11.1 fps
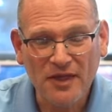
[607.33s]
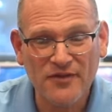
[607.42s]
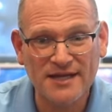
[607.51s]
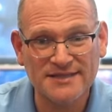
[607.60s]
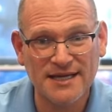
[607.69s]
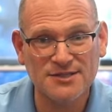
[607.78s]

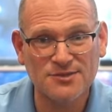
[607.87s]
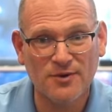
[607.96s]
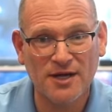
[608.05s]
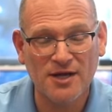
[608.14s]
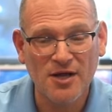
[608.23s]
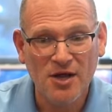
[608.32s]
that takes
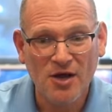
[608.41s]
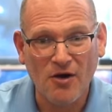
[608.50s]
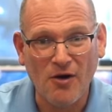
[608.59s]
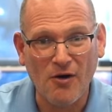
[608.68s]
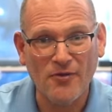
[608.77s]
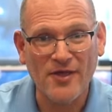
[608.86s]
away
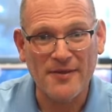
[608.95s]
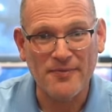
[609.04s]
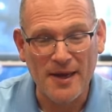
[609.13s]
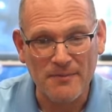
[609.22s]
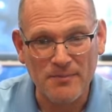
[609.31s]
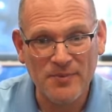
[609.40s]
all
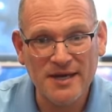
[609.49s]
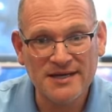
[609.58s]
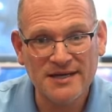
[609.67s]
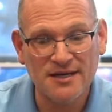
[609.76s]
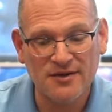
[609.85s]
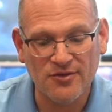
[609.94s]
that big
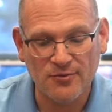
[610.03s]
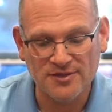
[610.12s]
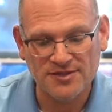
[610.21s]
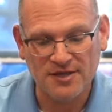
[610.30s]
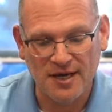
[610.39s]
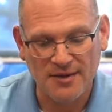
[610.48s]
kick of the
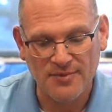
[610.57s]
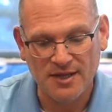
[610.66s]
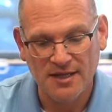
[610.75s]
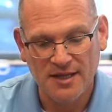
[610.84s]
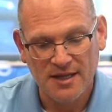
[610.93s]
wasabi